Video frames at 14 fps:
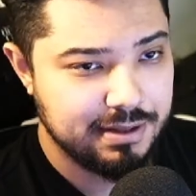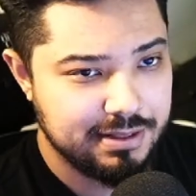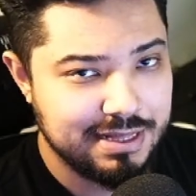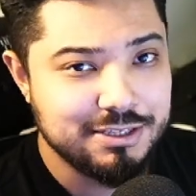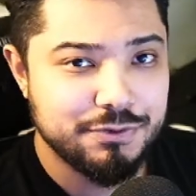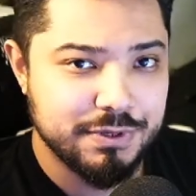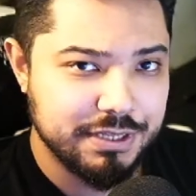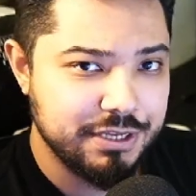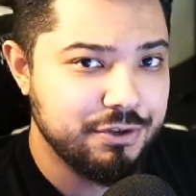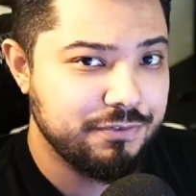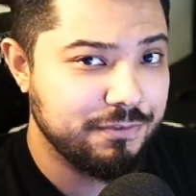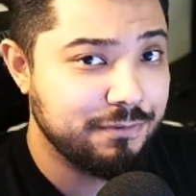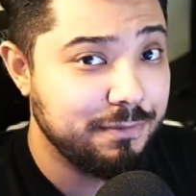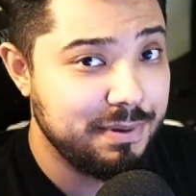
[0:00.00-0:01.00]
That's really
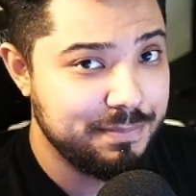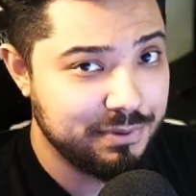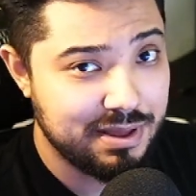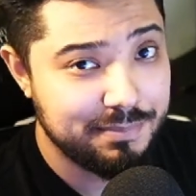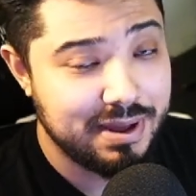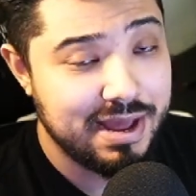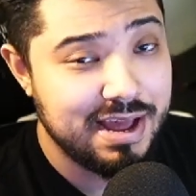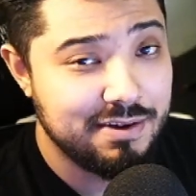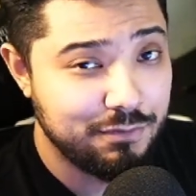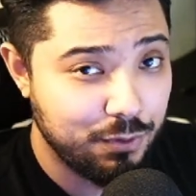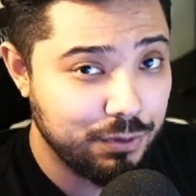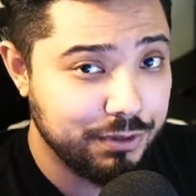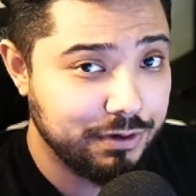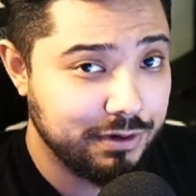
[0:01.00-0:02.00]
useful for people that might have
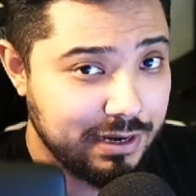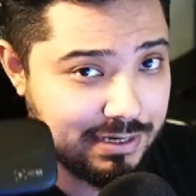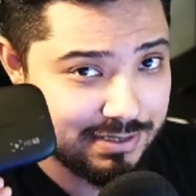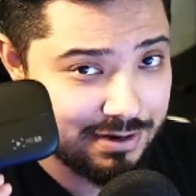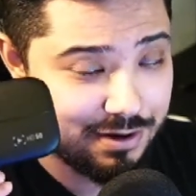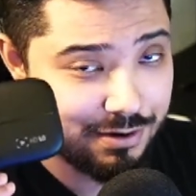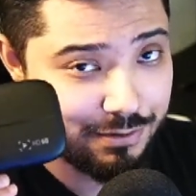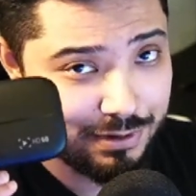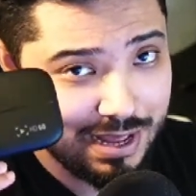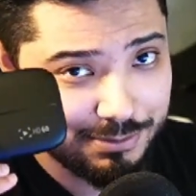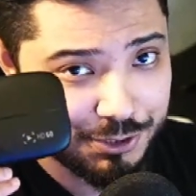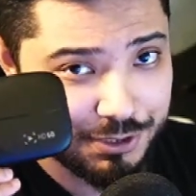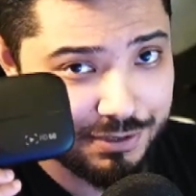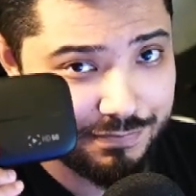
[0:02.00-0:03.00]
older external
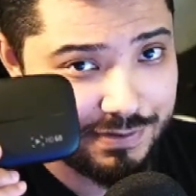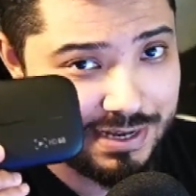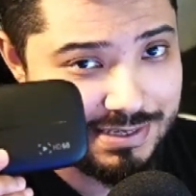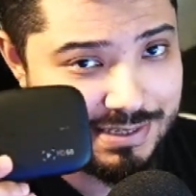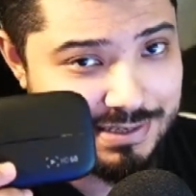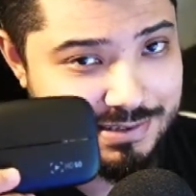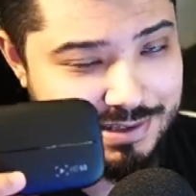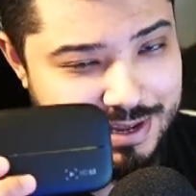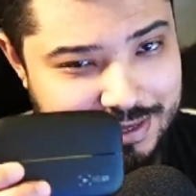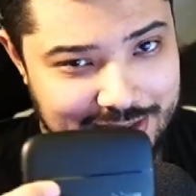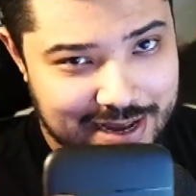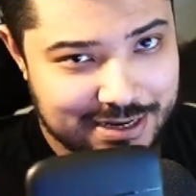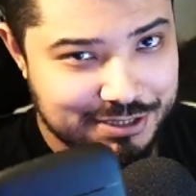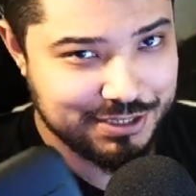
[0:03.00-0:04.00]
capture devices like
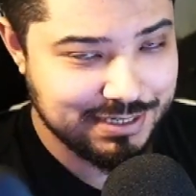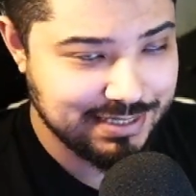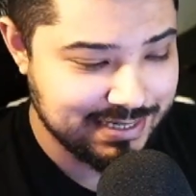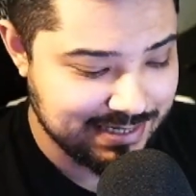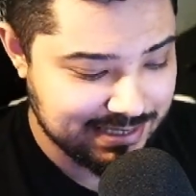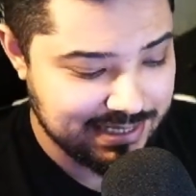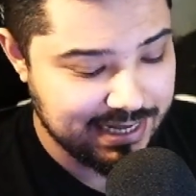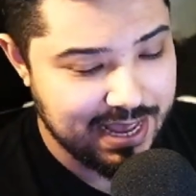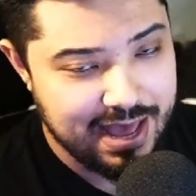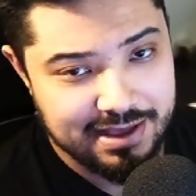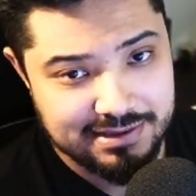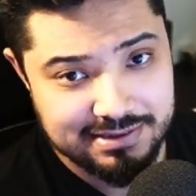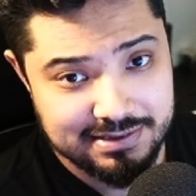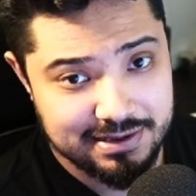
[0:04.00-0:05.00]
the
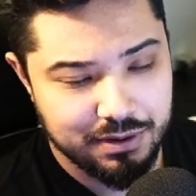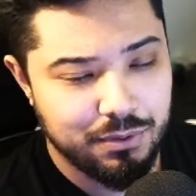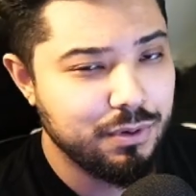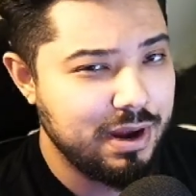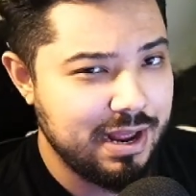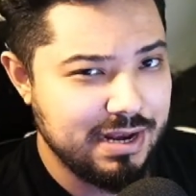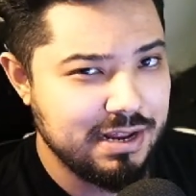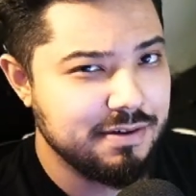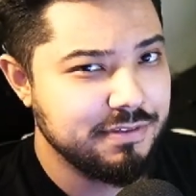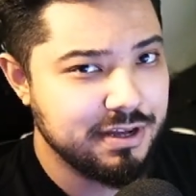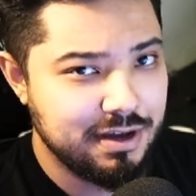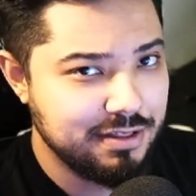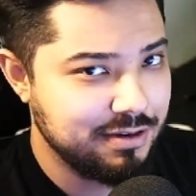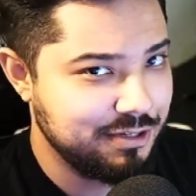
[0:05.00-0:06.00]
HD60S or any of the
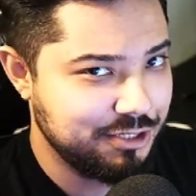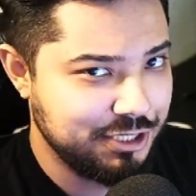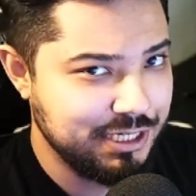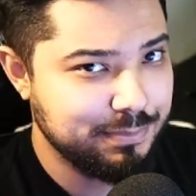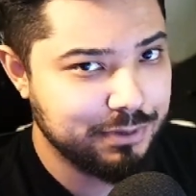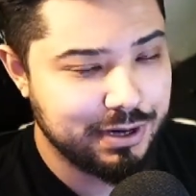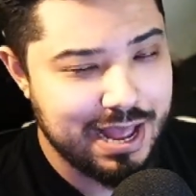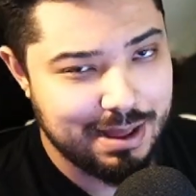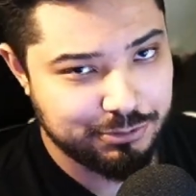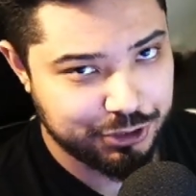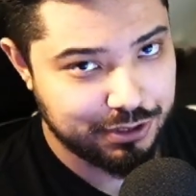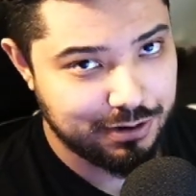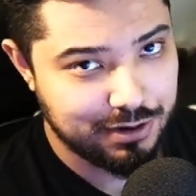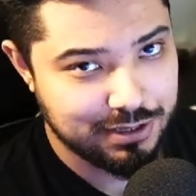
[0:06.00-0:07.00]
other cheaper capture
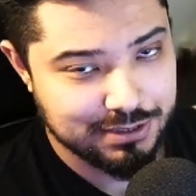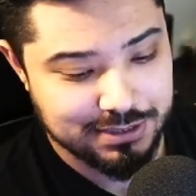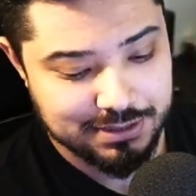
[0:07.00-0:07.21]
cards.